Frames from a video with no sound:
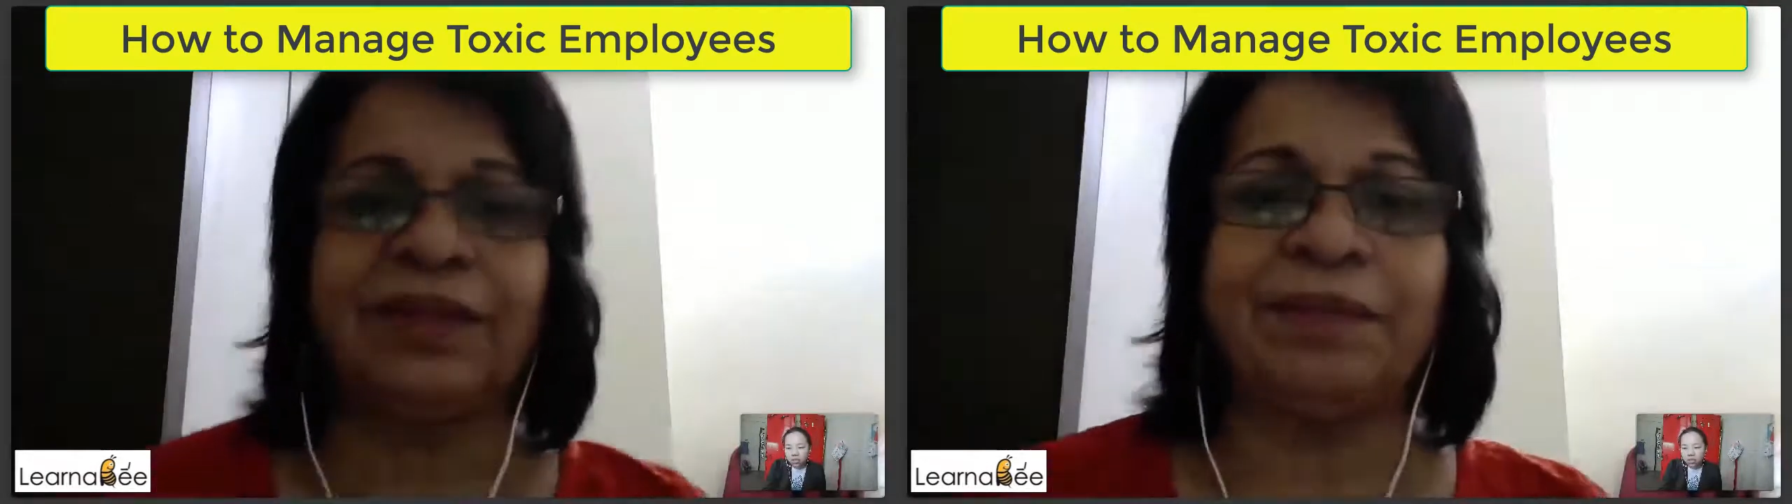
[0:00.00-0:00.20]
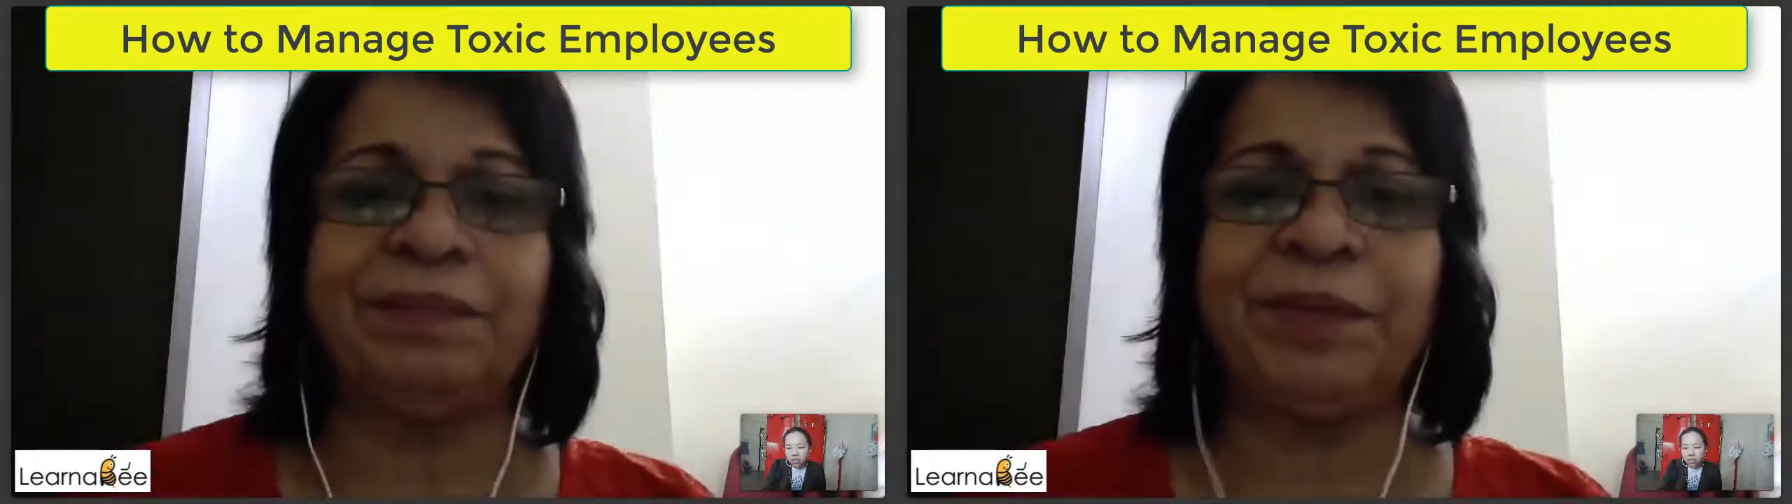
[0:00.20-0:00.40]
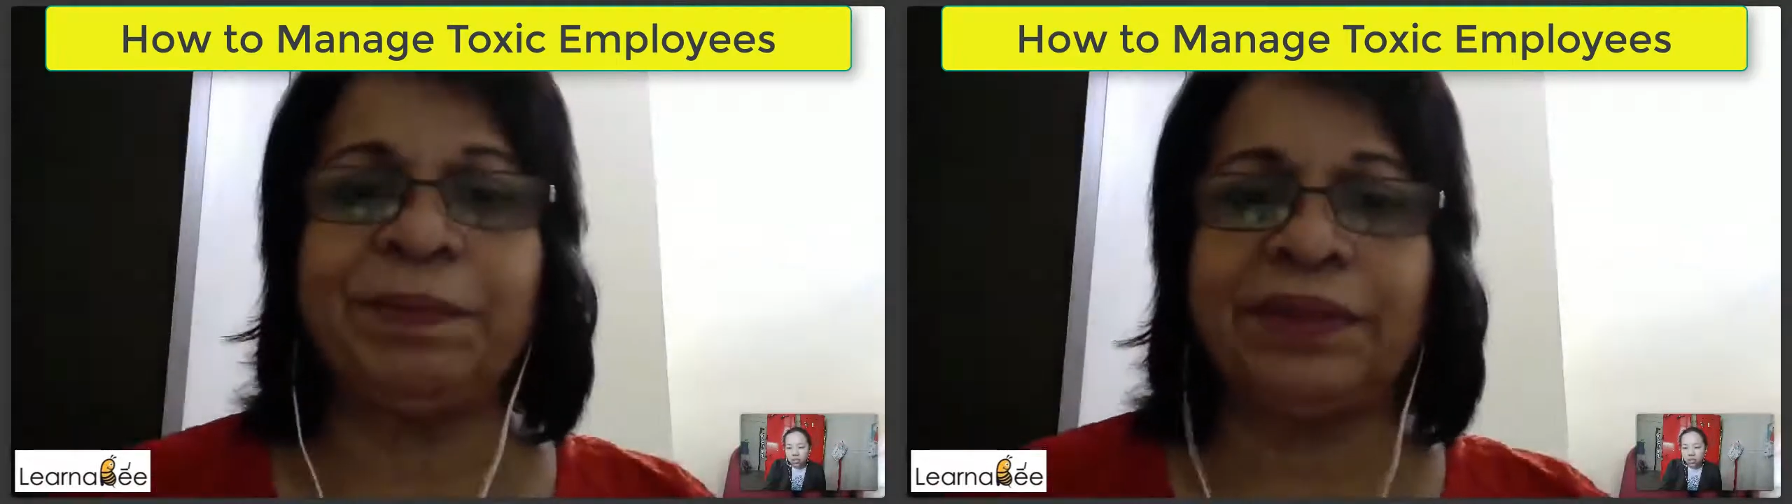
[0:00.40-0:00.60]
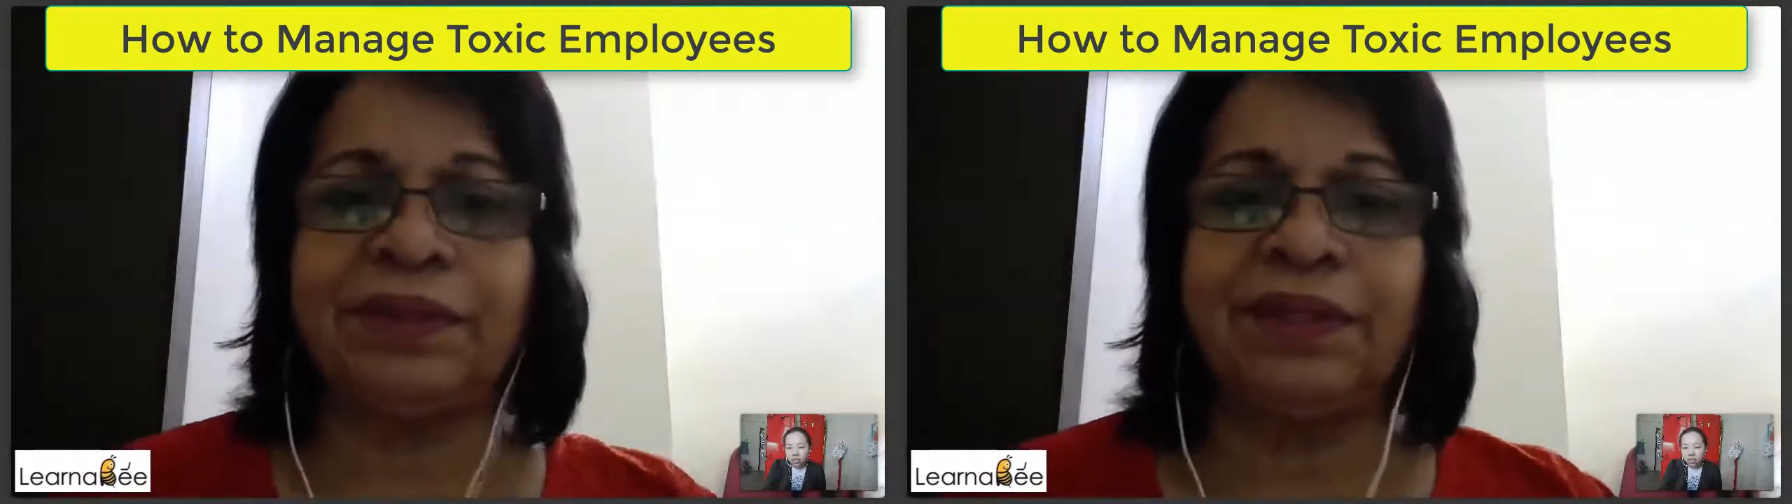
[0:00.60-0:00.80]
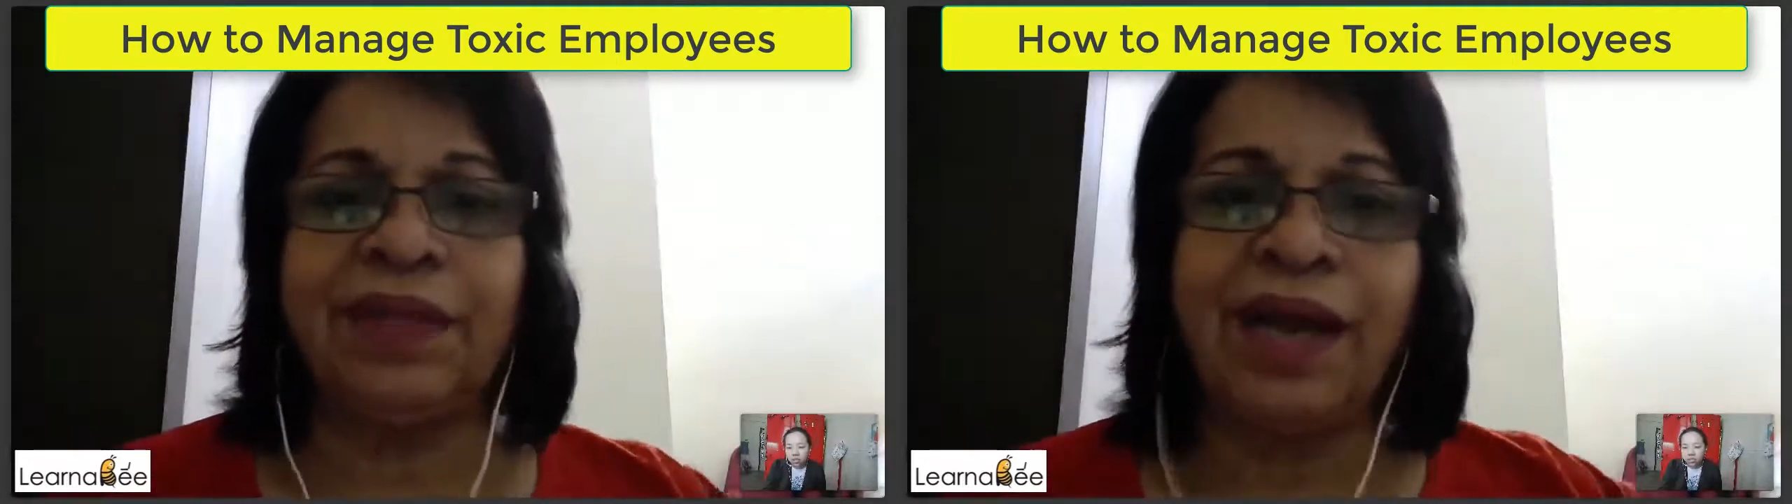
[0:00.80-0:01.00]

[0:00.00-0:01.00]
the people,